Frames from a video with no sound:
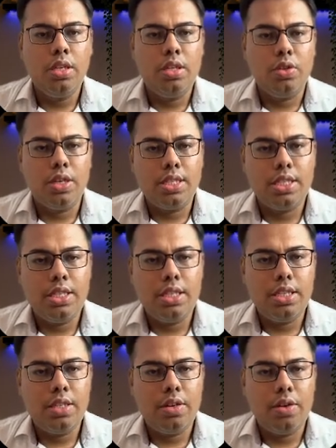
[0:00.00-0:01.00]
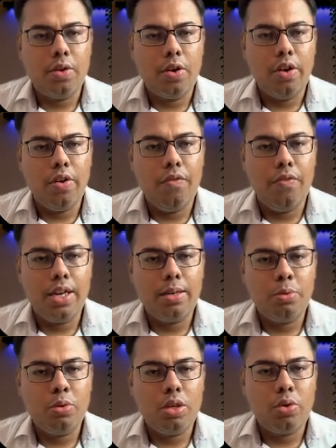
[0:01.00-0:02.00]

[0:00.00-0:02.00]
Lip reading: You can see welcome to the